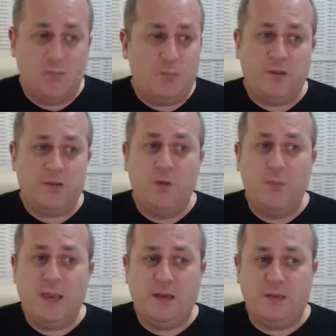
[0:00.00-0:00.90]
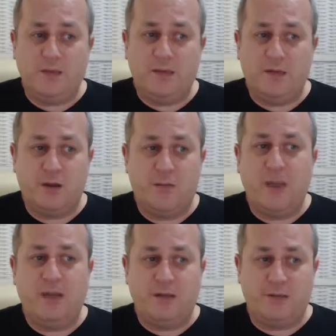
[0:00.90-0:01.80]
But there's no maintenance. It's not a
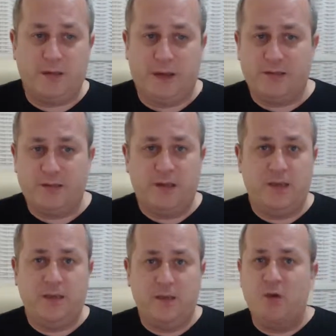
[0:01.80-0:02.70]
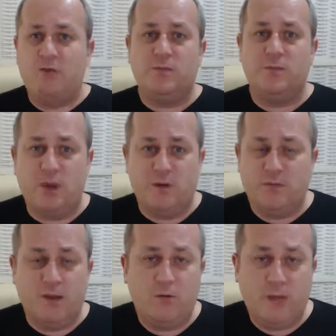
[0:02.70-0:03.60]
maintenance task. The mirrors themselves
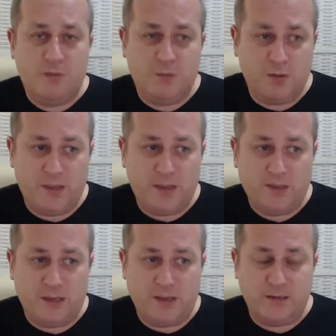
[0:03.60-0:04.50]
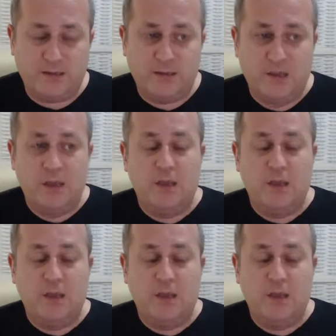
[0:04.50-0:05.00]
don't need to be on the asset list.